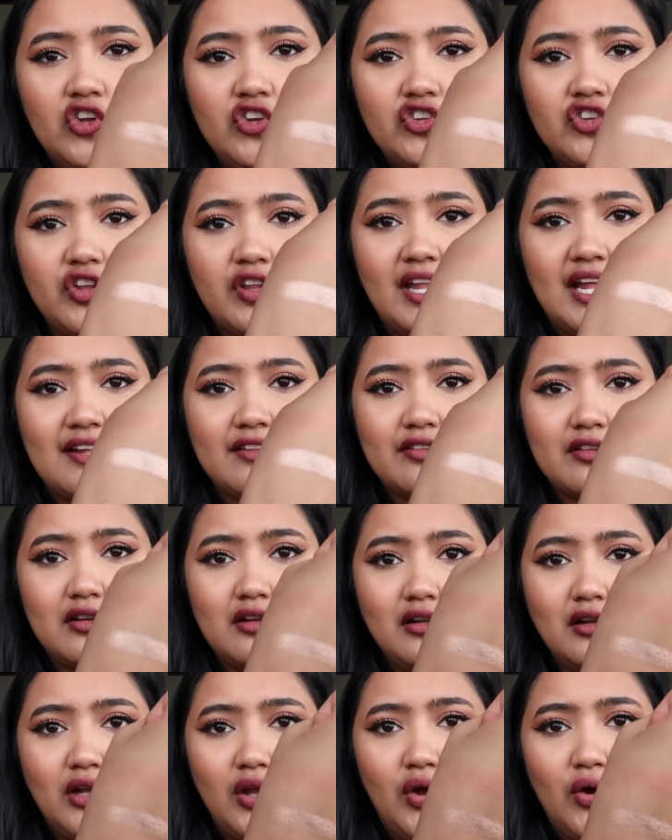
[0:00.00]
So that's
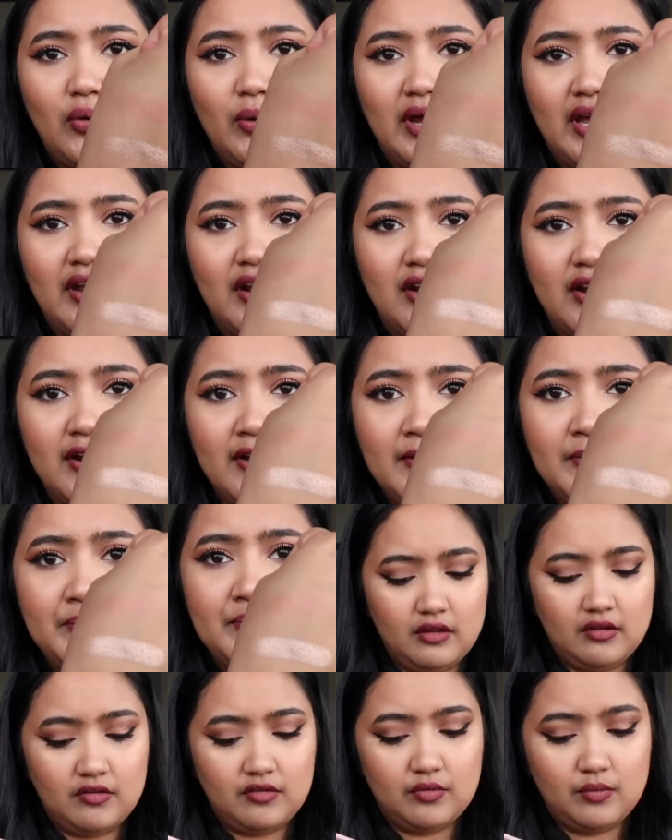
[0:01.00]
Glow Getter.
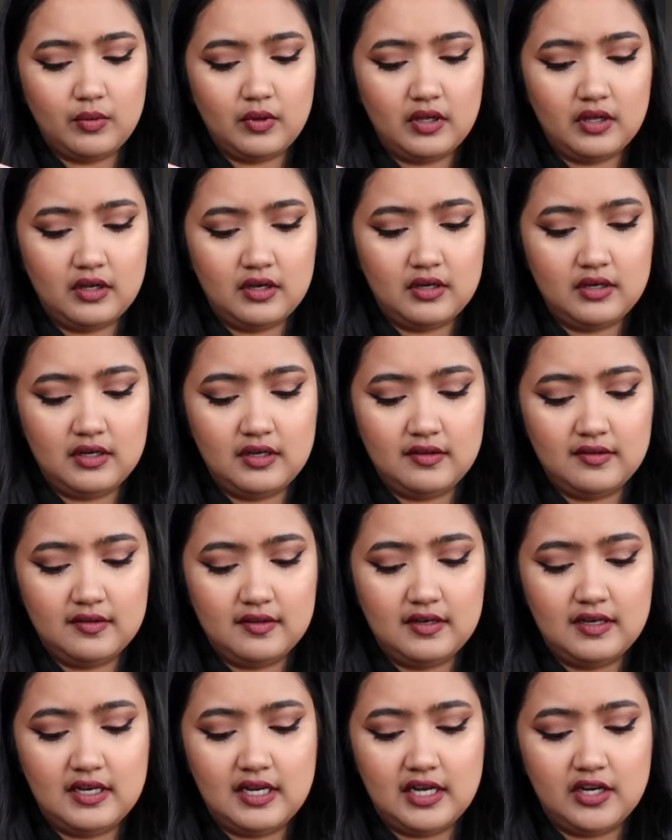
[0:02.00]
This one is
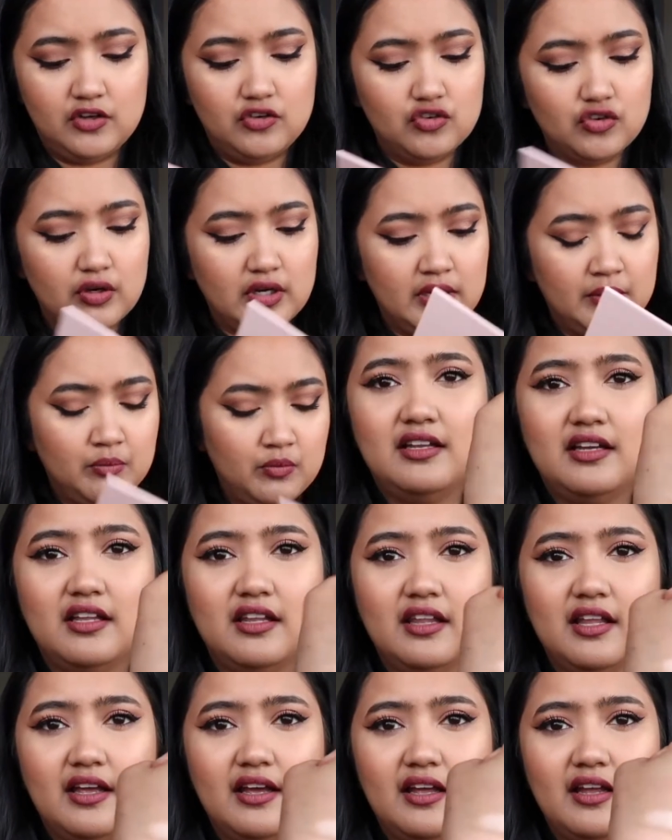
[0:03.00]
Daydream. Look at
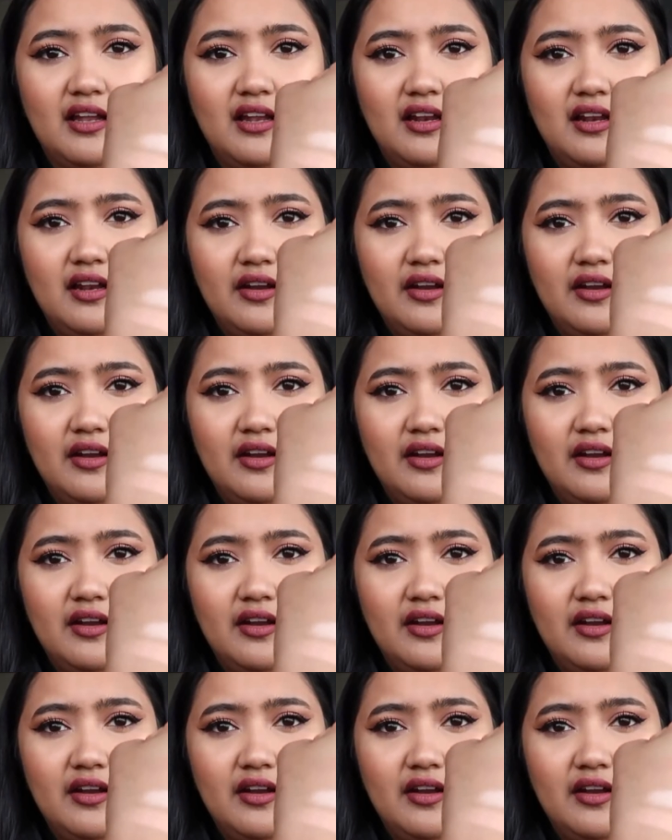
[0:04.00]
that.